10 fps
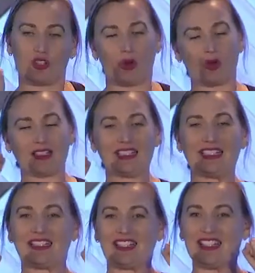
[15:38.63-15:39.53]
or
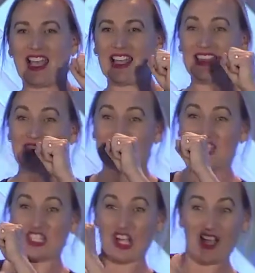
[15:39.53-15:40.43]
knee, and then
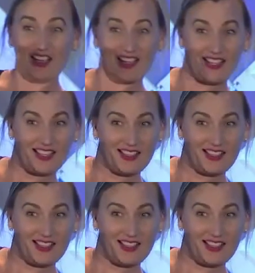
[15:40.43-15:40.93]
duck,